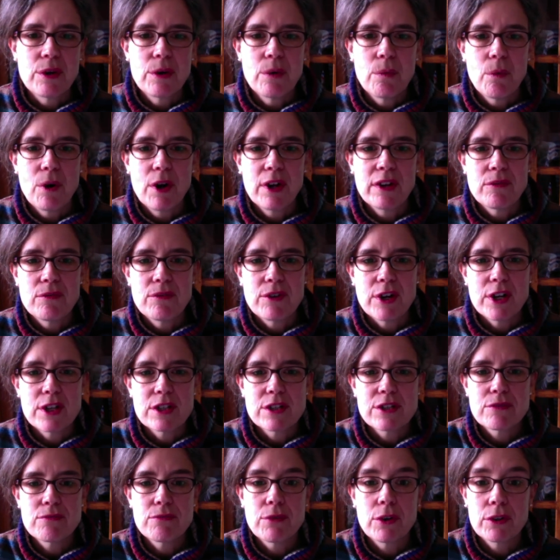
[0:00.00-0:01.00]
one
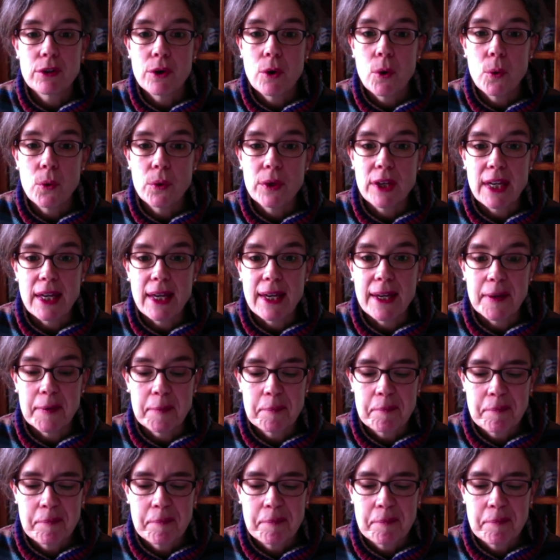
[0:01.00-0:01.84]
verse for the whole year.